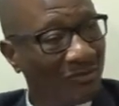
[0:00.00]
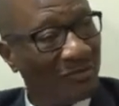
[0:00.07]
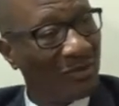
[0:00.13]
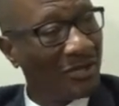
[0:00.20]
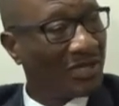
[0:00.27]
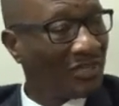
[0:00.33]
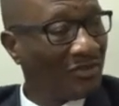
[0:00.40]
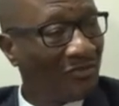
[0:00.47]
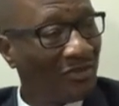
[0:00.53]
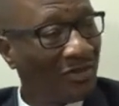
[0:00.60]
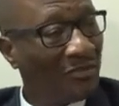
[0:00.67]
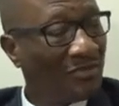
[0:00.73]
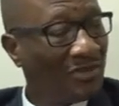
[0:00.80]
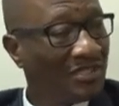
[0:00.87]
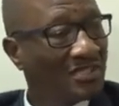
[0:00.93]
work
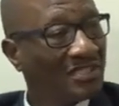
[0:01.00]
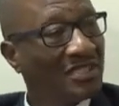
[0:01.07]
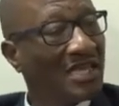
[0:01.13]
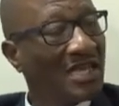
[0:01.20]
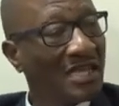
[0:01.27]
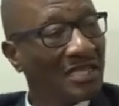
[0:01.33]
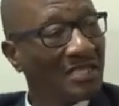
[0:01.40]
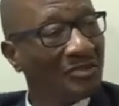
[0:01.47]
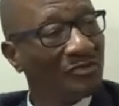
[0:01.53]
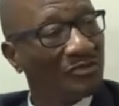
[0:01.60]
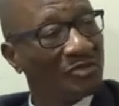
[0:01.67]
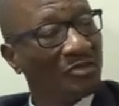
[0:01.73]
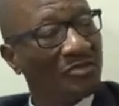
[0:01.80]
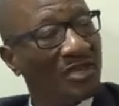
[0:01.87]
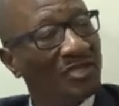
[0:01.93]
environment,
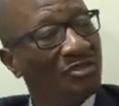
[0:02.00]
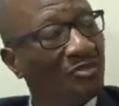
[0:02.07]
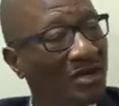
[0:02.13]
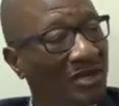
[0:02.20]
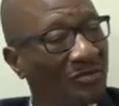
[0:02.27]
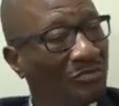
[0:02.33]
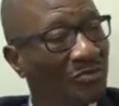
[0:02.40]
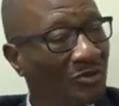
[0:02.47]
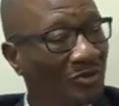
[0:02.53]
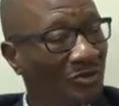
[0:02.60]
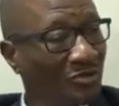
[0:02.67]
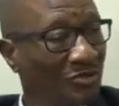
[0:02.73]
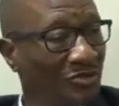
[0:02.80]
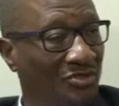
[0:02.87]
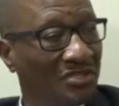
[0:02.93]
so that you can
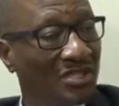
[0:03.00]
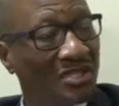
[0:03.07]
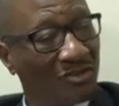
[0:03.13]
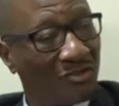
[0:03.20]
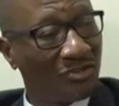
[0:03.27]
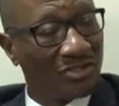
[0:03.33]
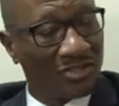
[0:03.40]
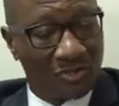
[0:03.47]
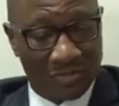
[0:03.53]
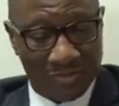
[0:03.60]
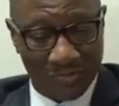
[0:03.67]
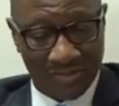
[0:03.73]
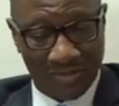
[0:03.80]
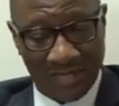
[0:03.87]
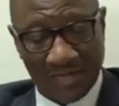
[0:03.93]
produce and continue to
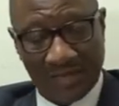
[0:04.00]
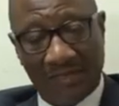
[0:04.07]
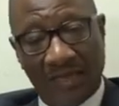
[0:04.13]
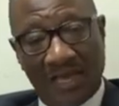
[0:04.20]
be there.